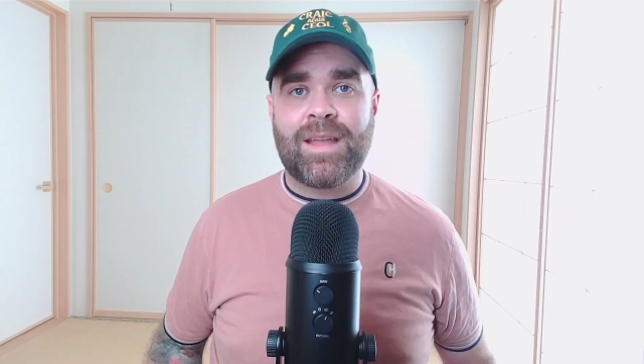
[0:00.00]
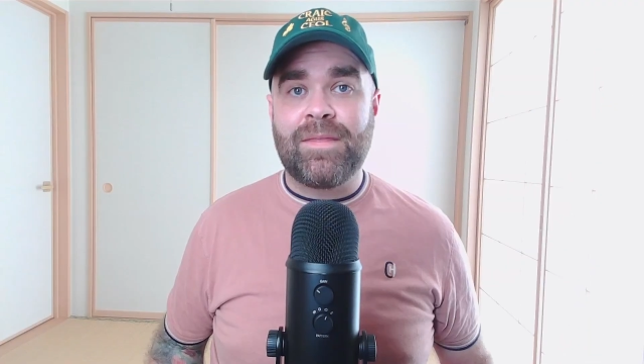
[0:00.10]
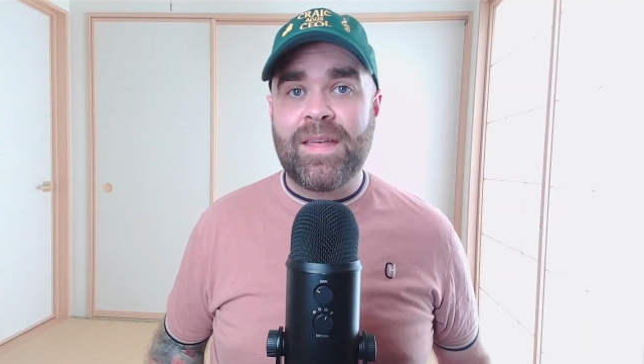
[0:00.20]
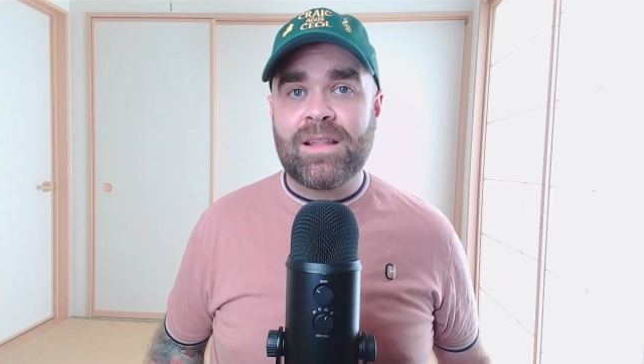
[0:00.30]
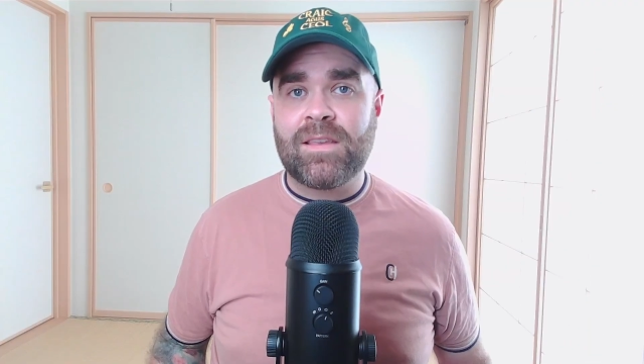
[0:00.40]

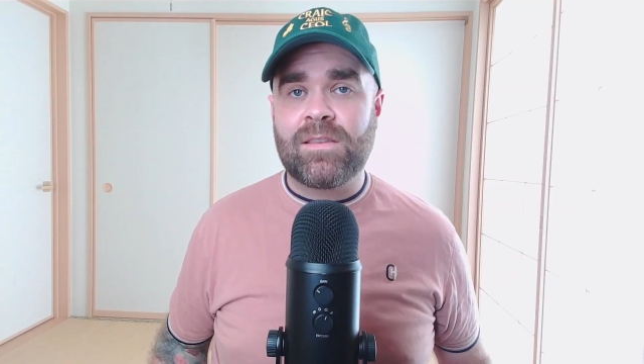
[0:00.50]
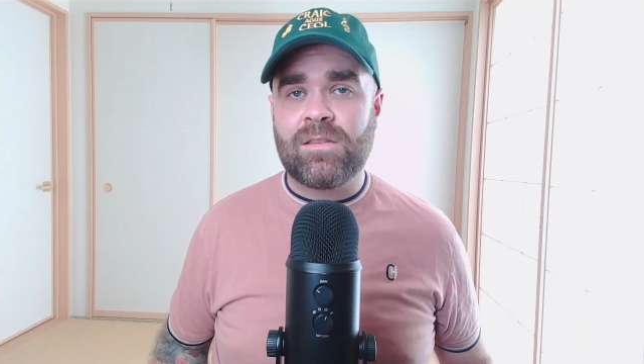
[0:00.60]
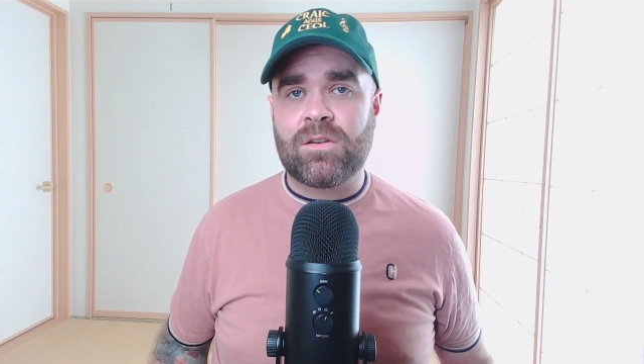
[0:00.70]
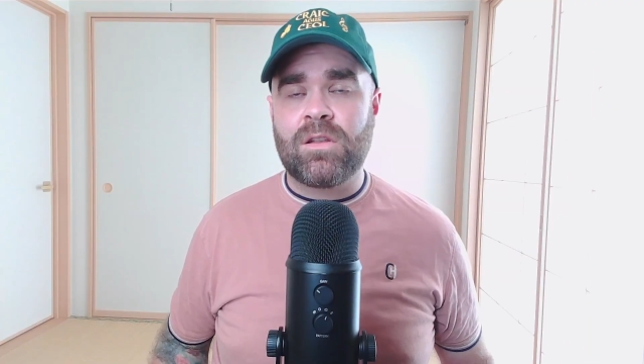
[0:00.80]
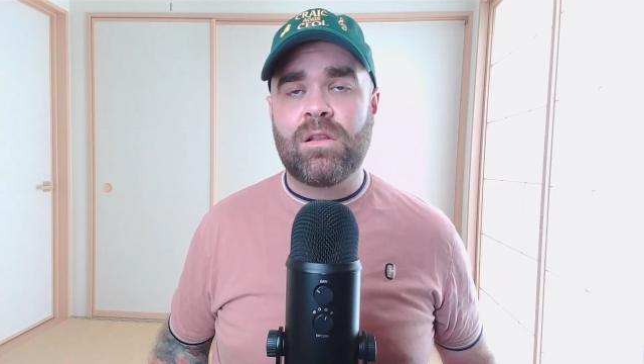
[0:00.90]
and that's a
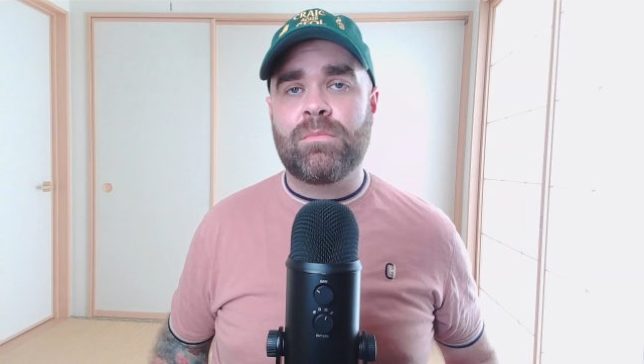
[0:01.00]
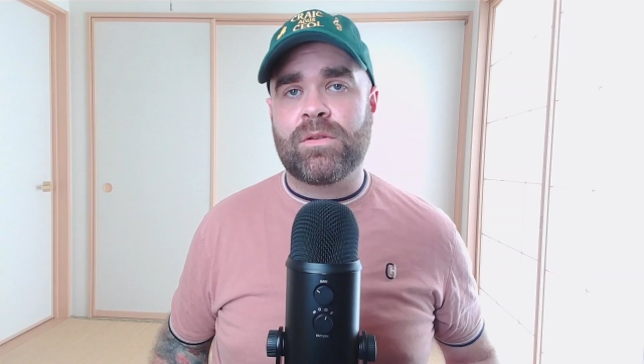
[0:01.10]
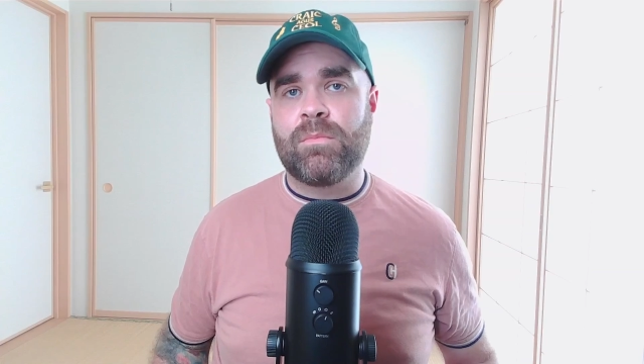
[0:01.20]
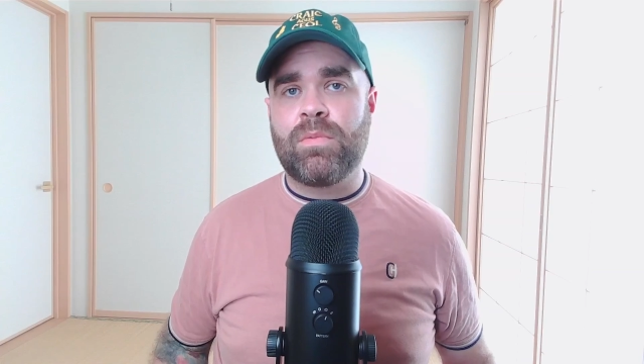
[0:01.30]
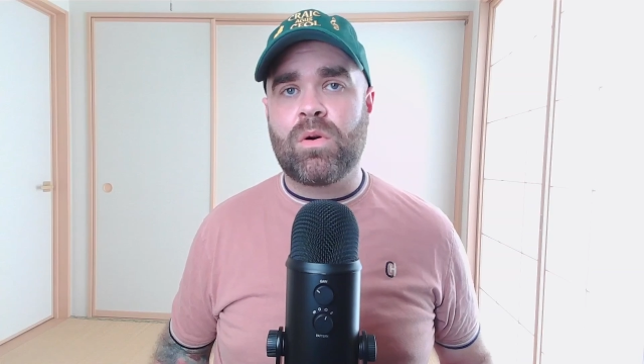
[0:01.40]
subtle but
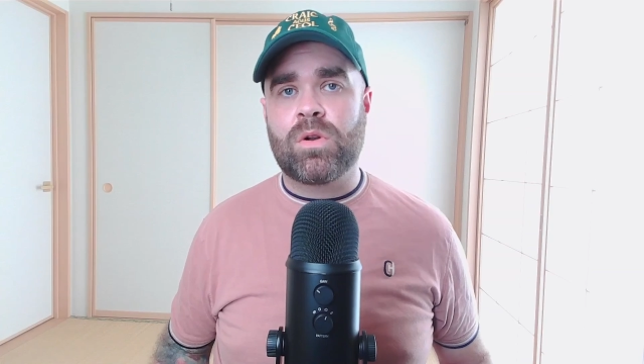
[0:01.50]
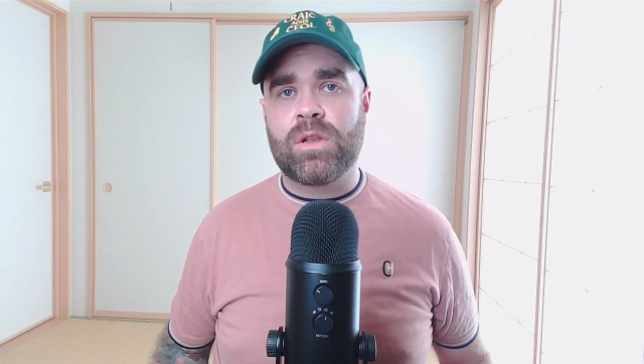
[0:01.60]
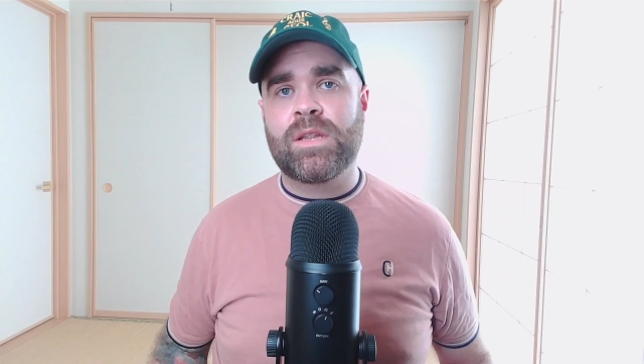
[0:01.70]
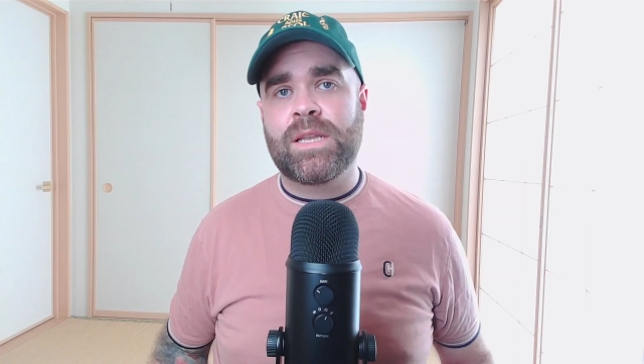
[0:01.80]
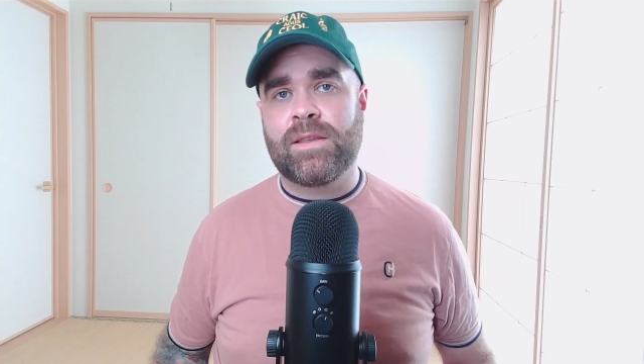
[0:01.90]

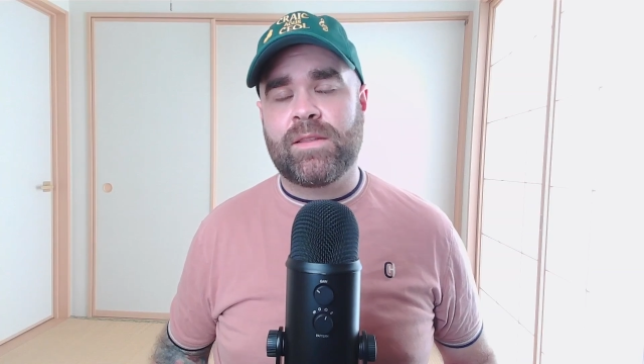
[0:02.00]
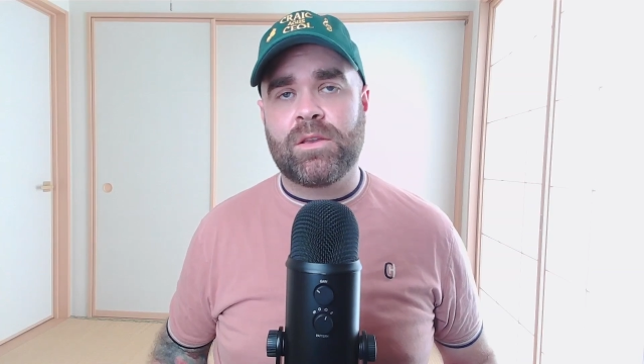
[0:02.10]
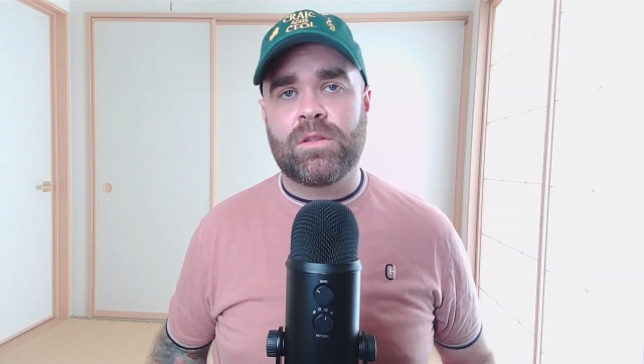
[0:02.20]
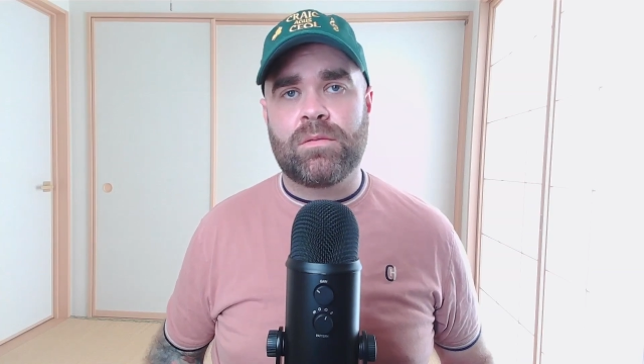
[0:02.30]
important distinction.